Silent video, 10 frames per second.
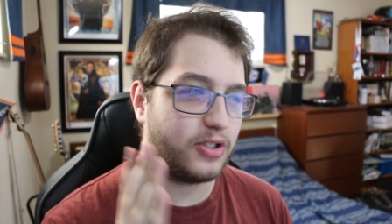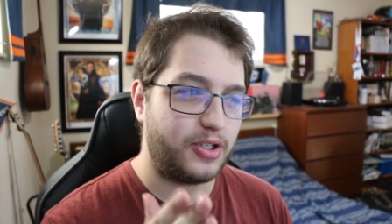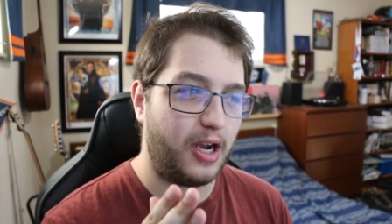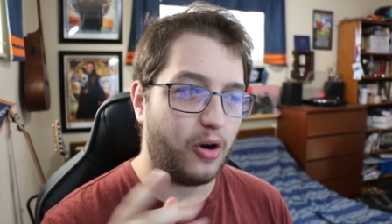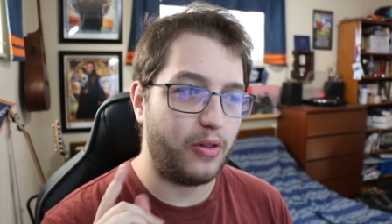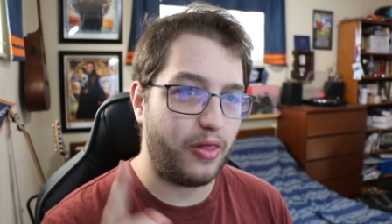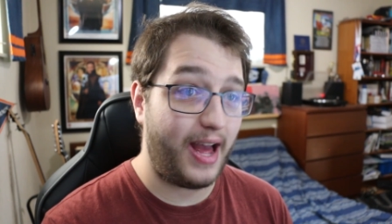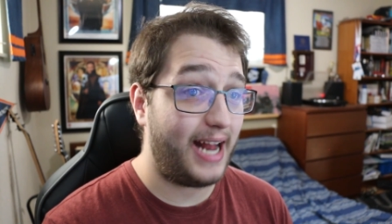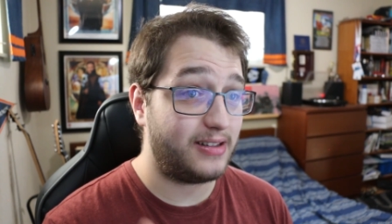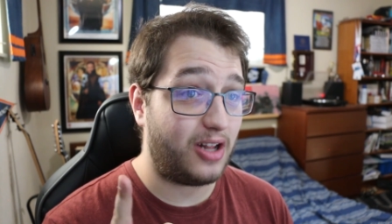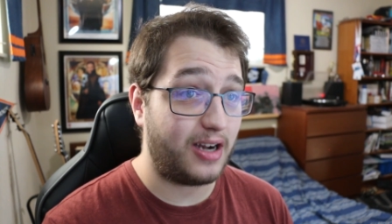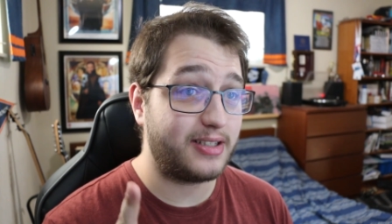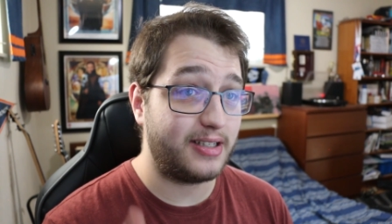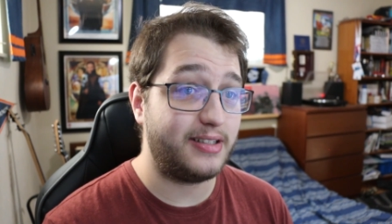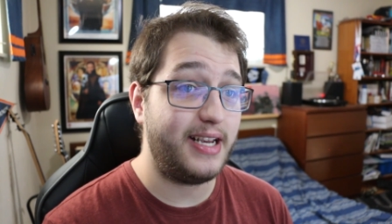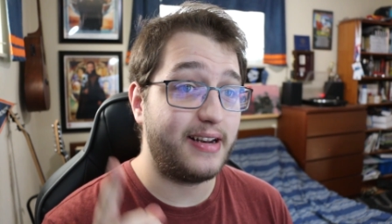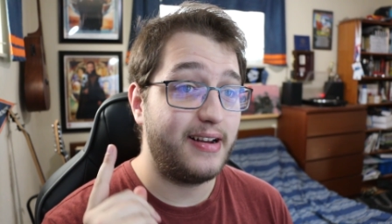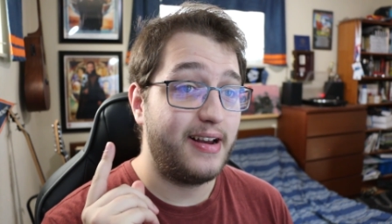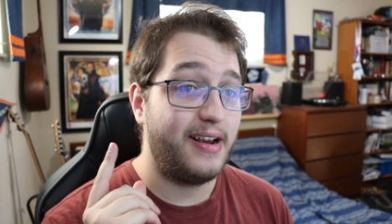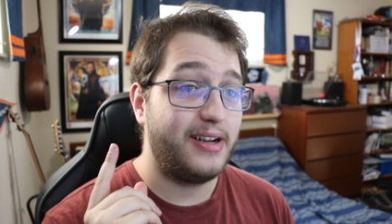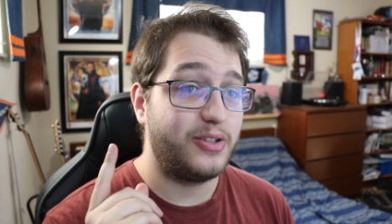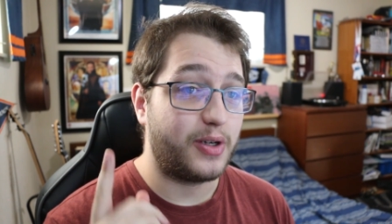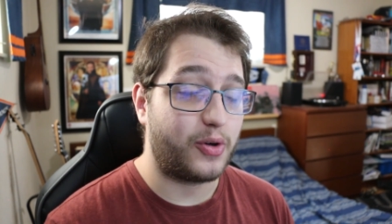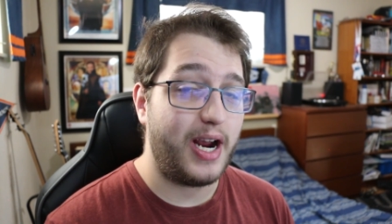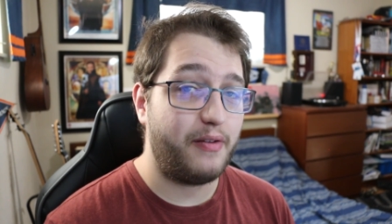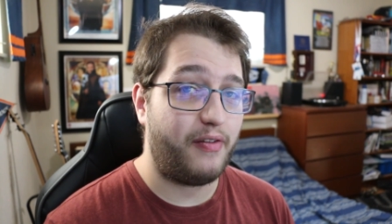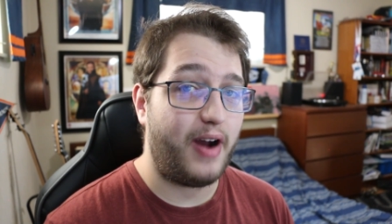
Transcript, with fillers: So that locks us in to our grand